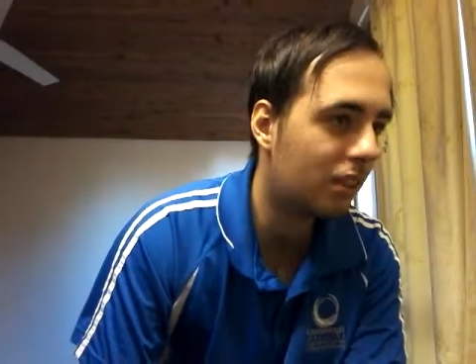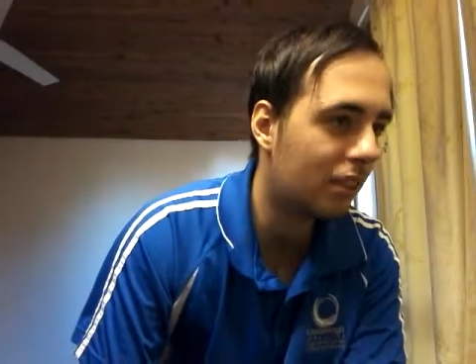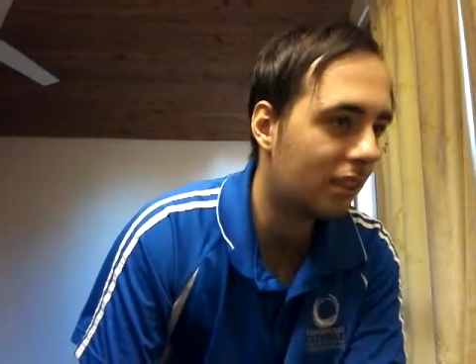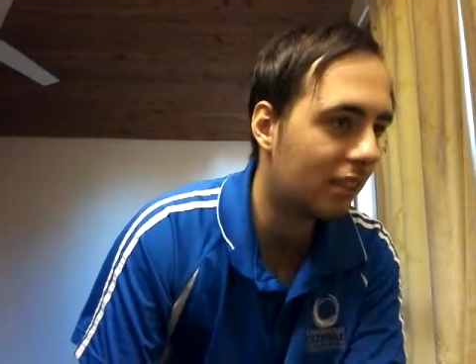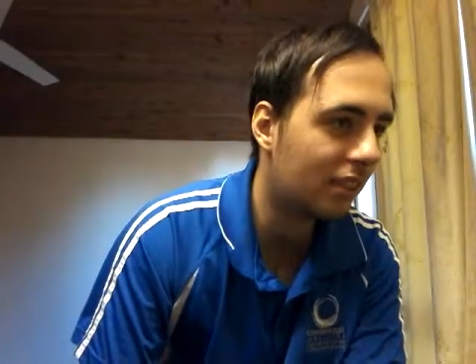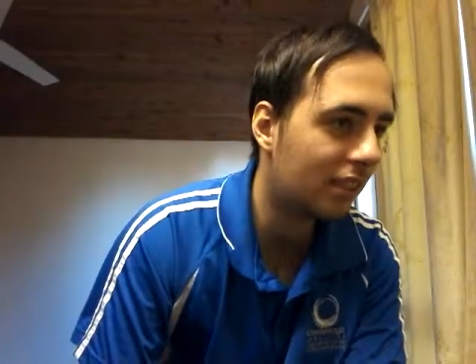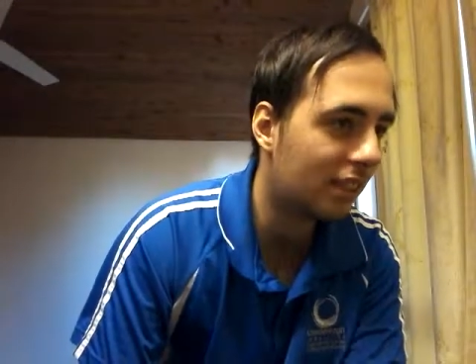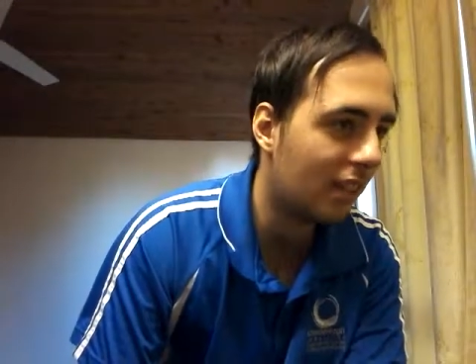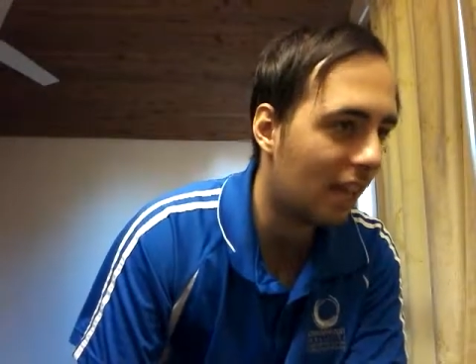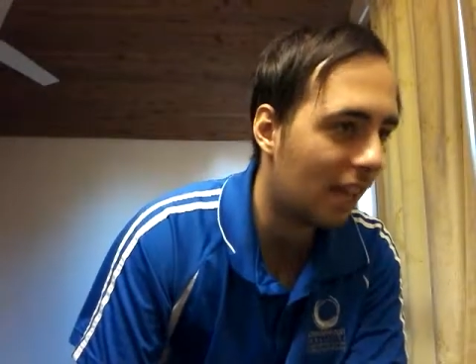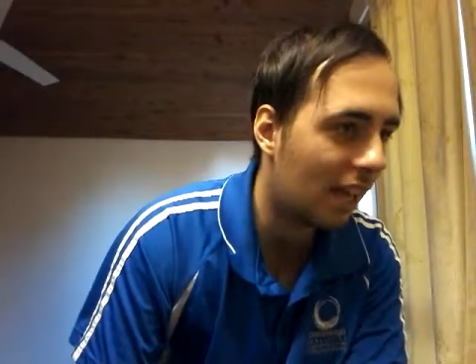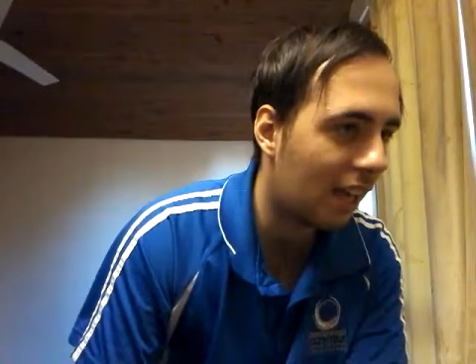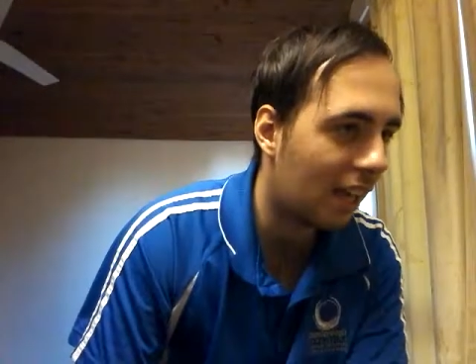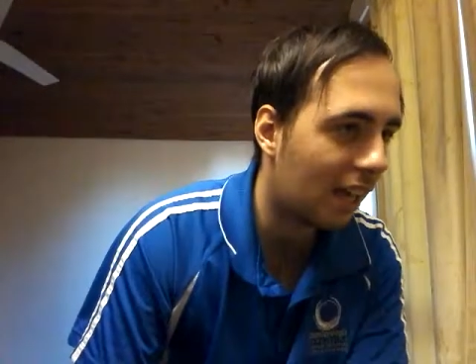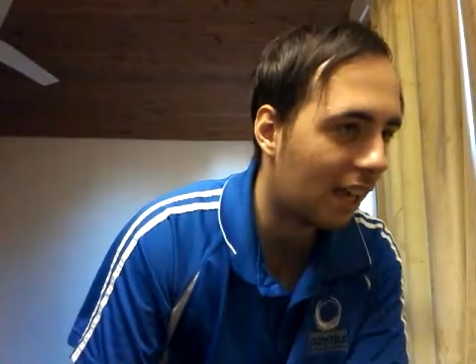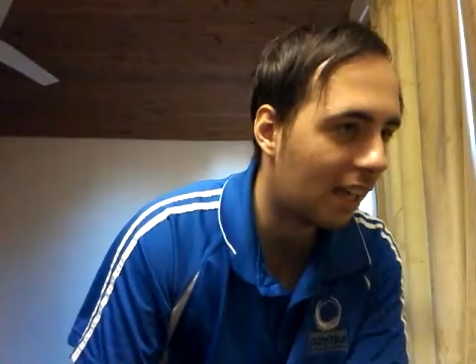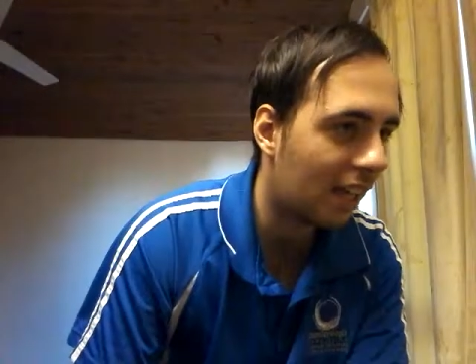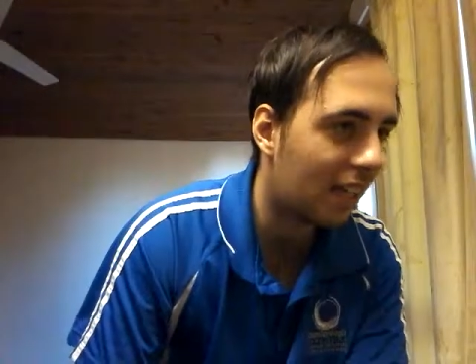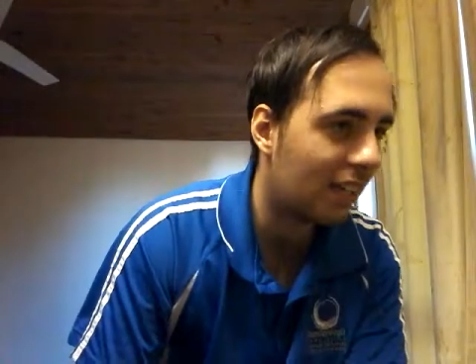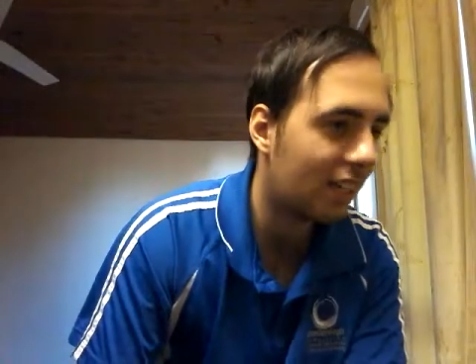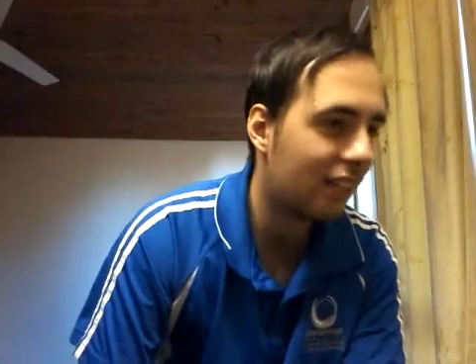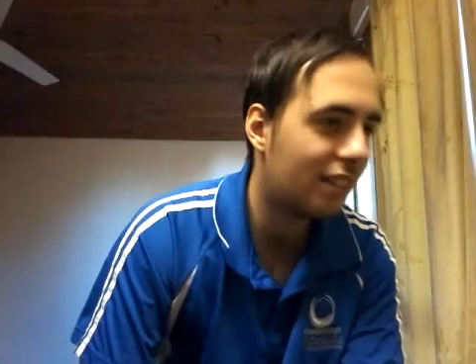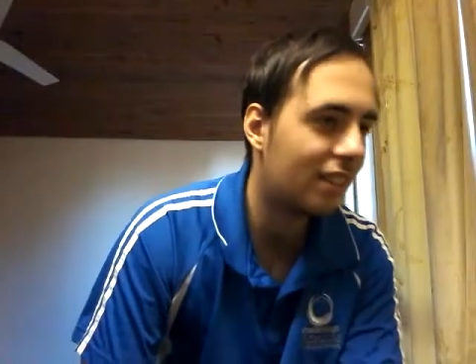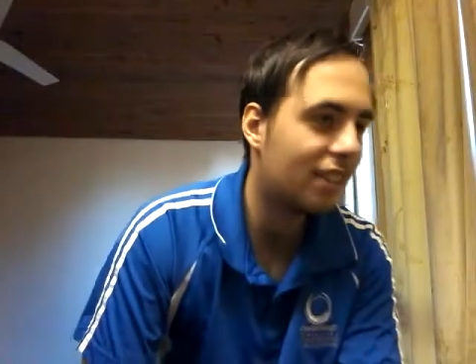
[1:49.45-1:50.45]
sad.
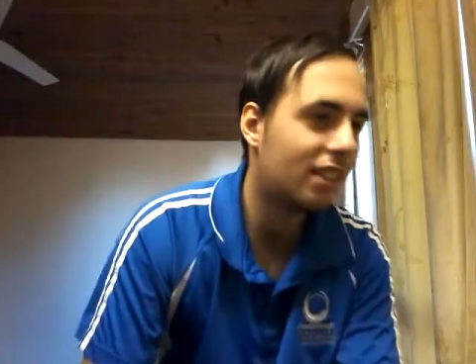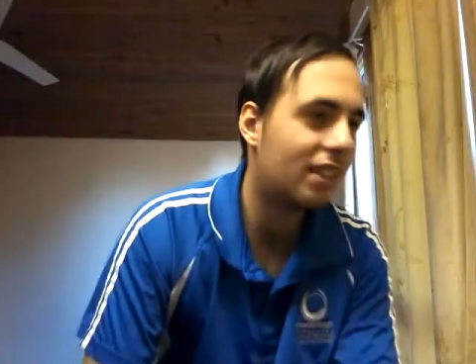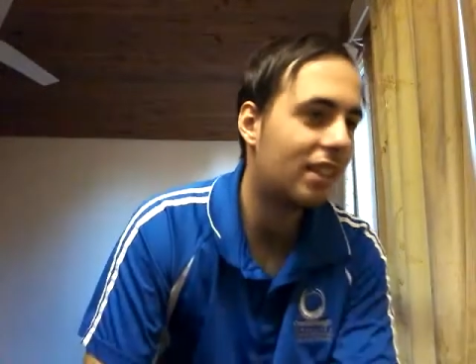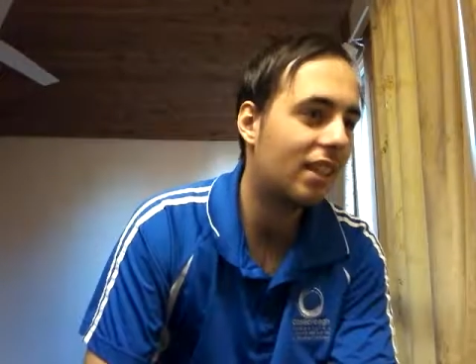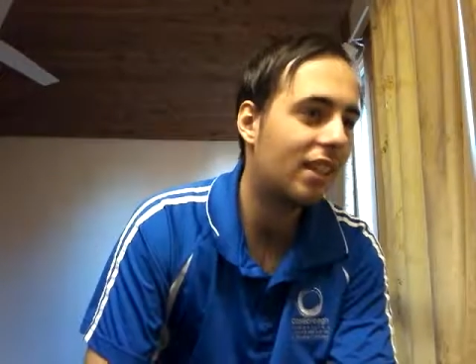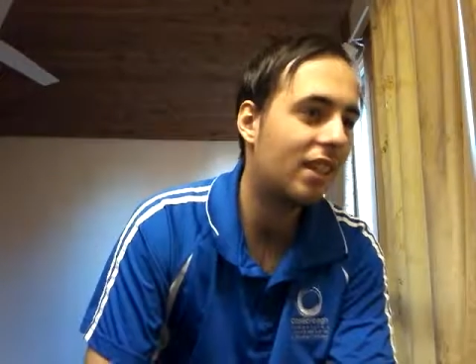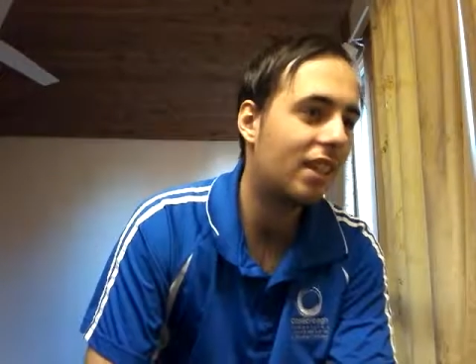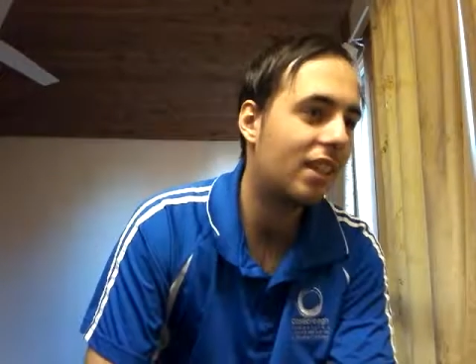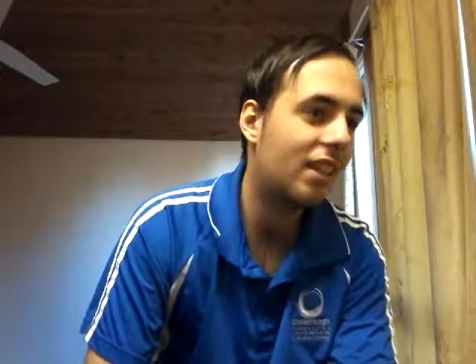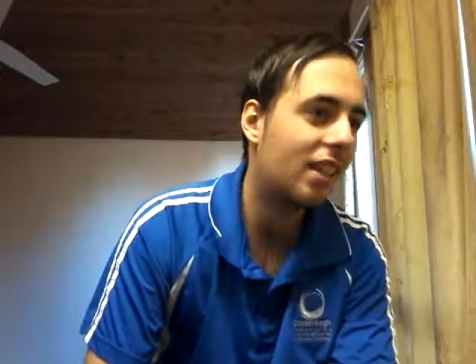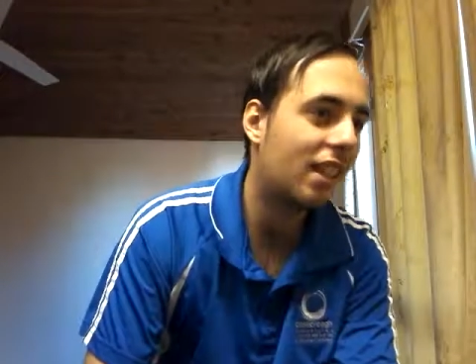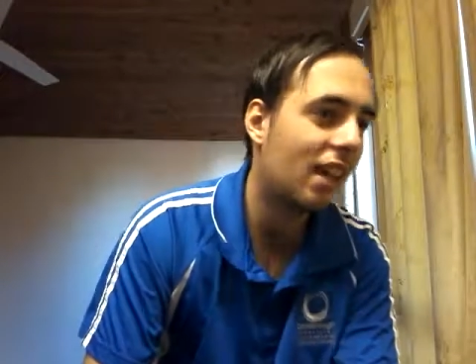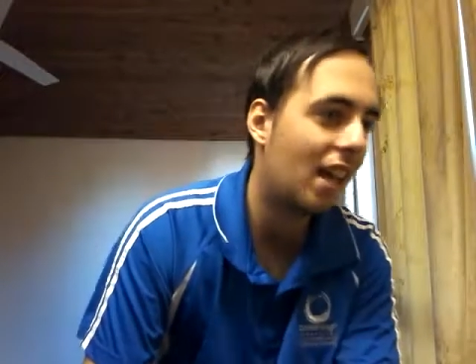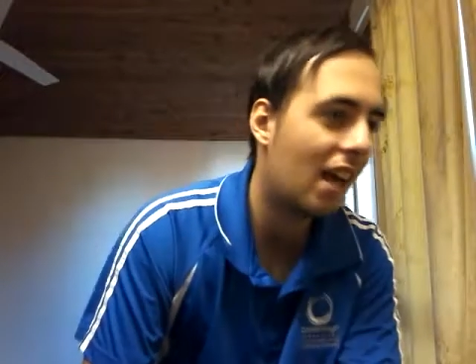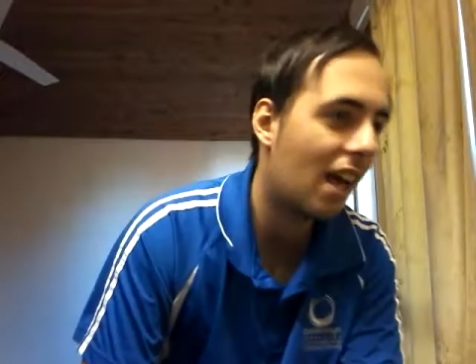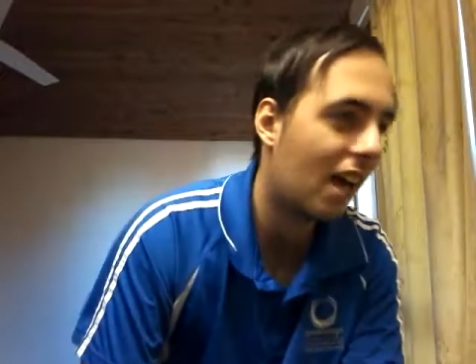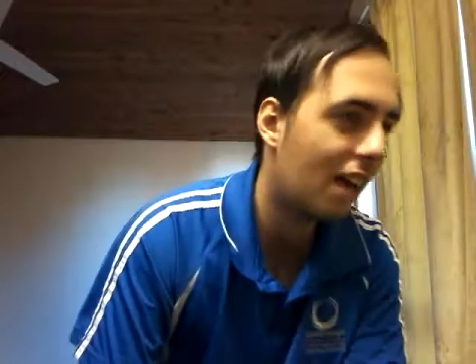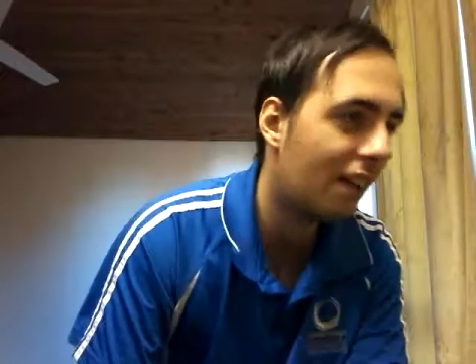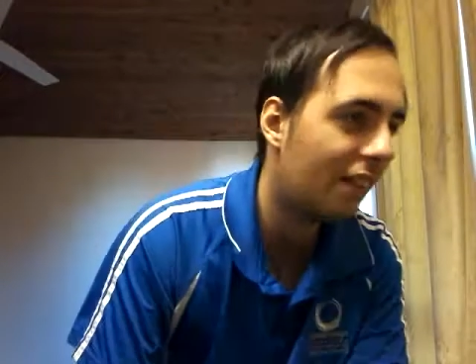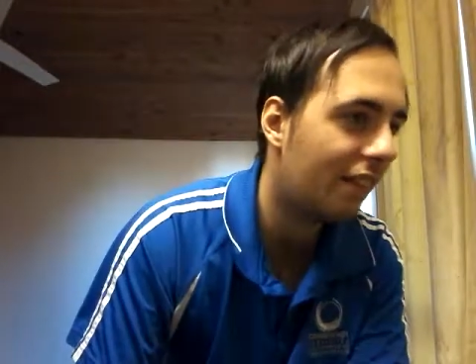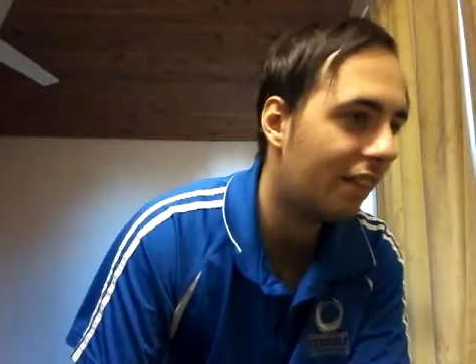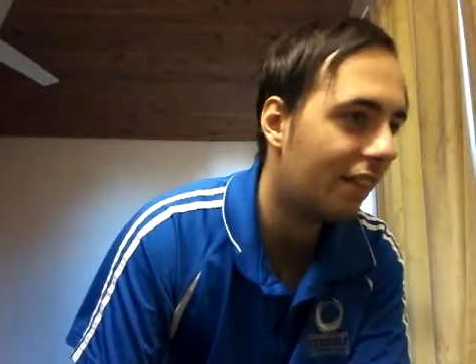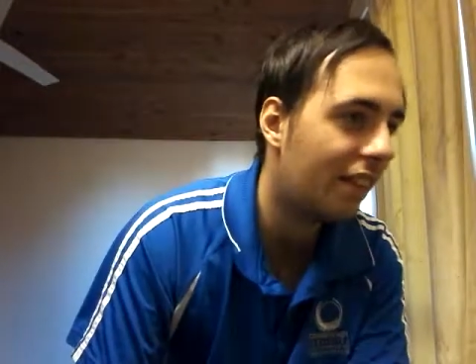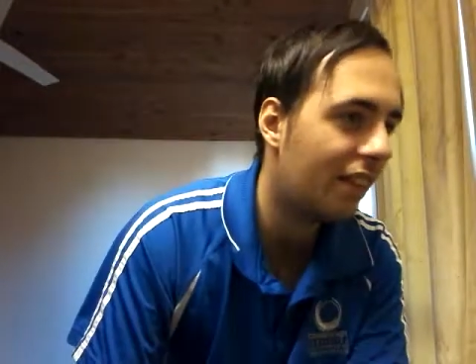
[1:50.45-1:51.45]
I
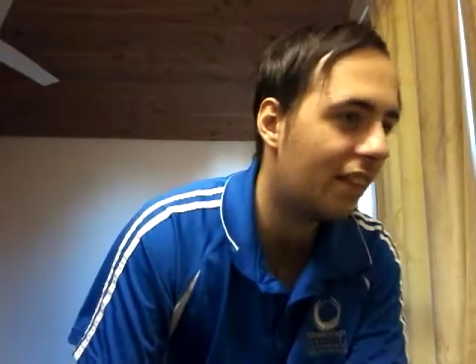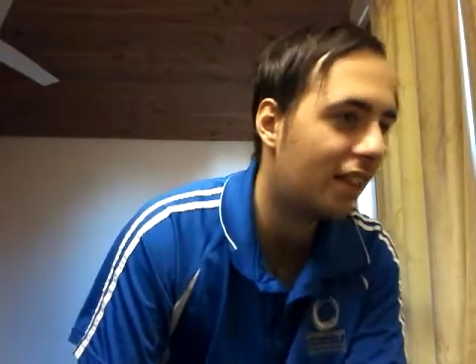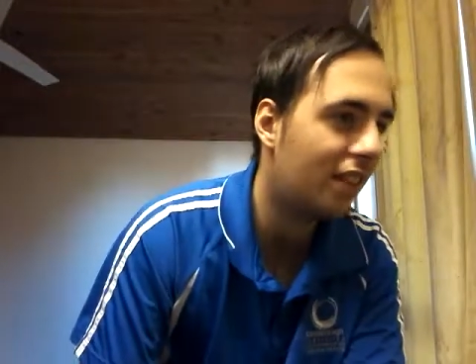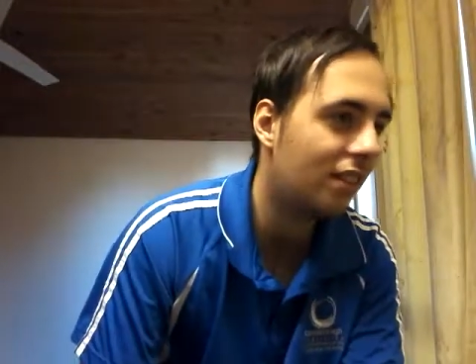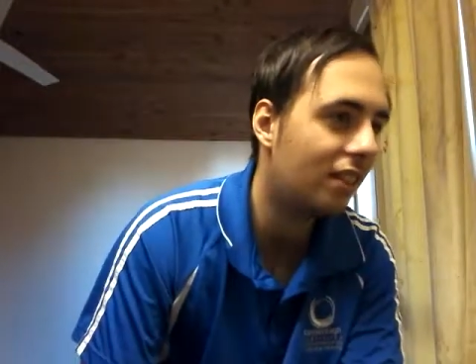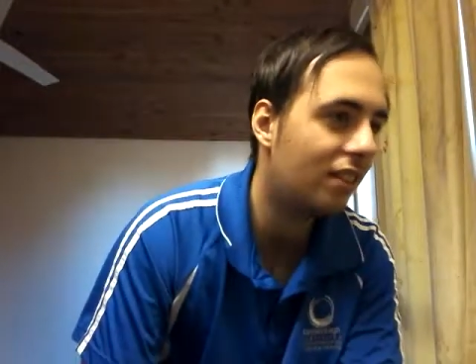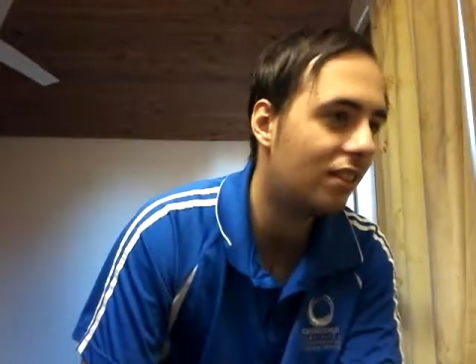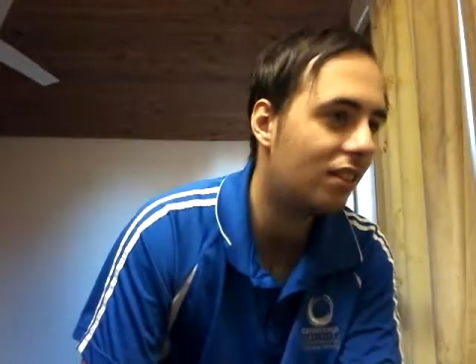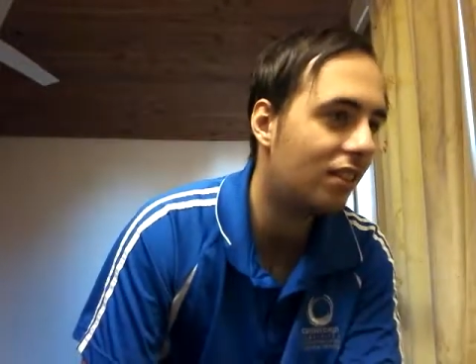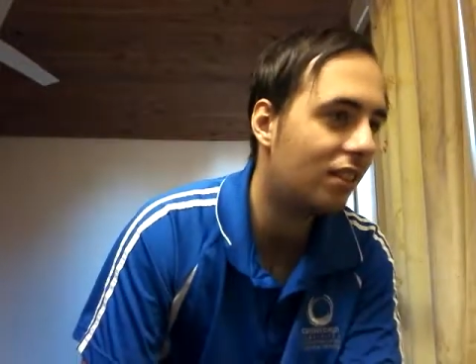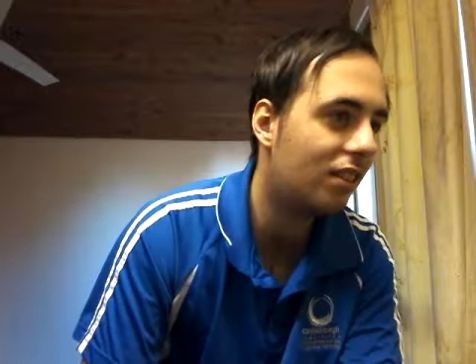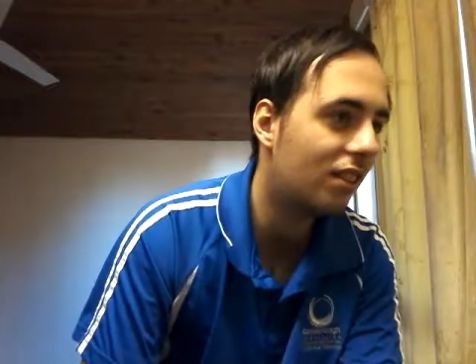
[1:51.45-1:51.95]
really